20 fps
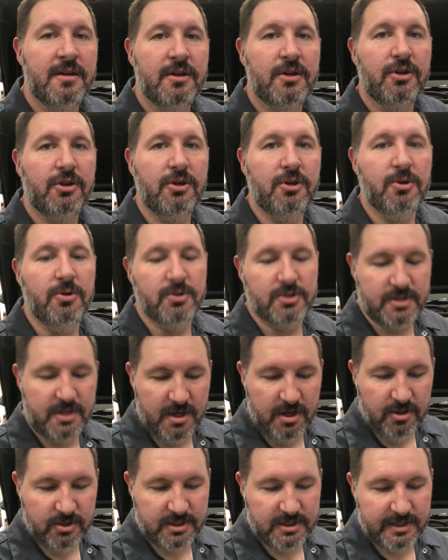use
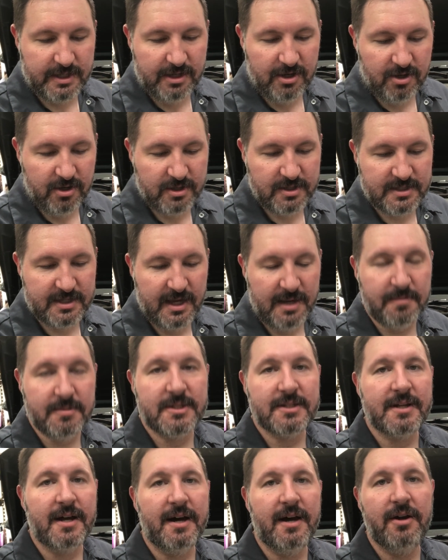those as they are the same
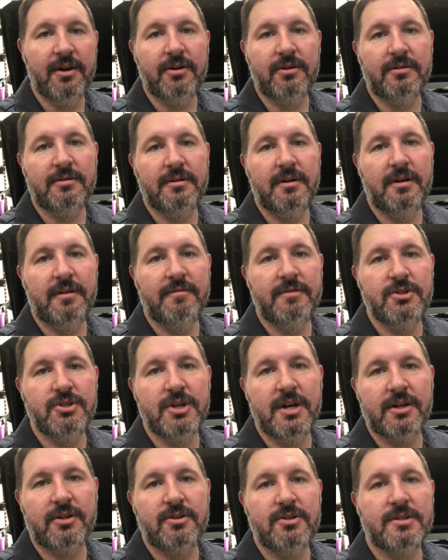style of
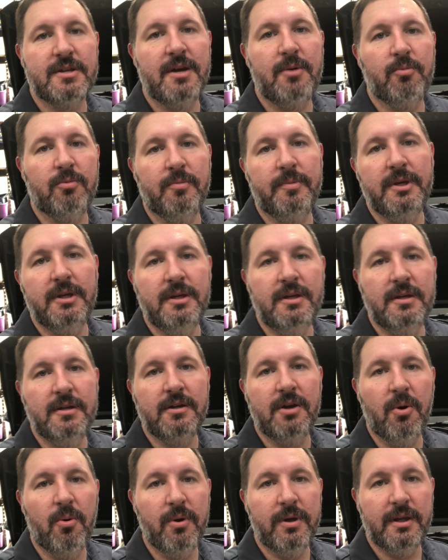injectors that will be
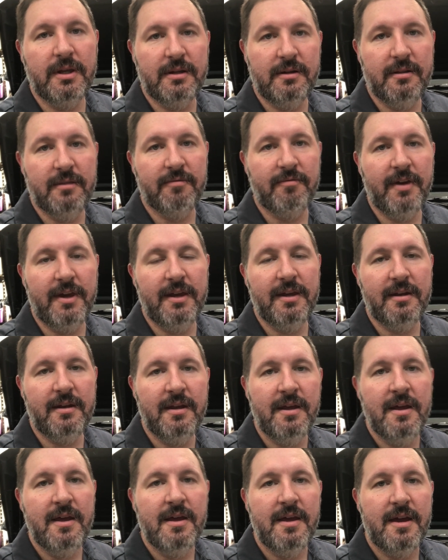going into the van,
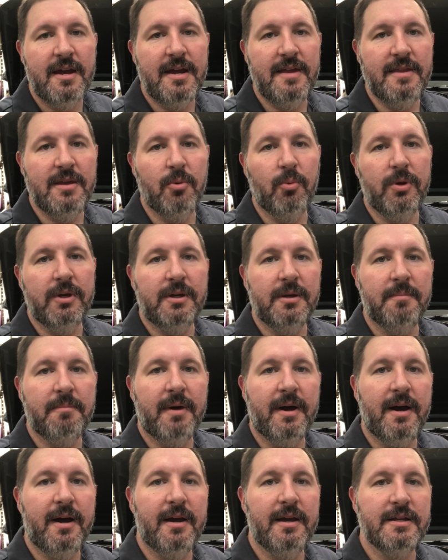and then we can
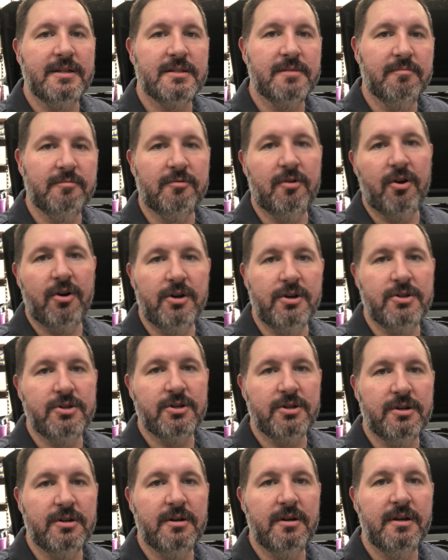buy some
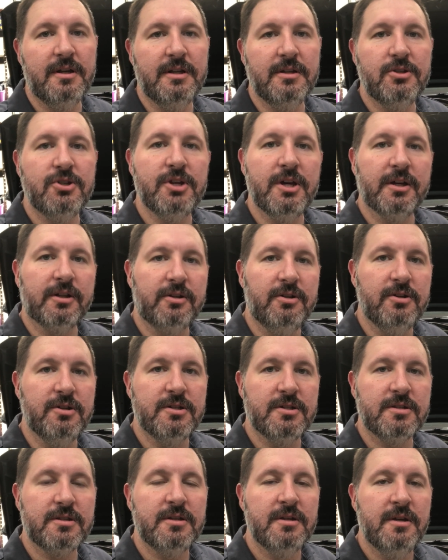larger
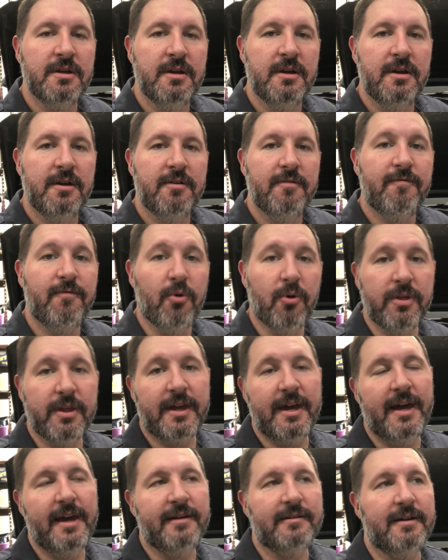injectors for the
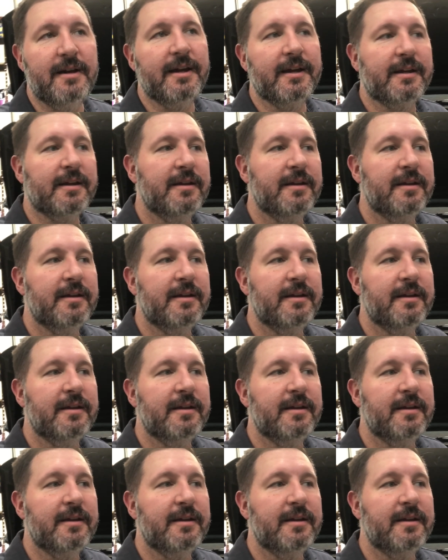Cadillac.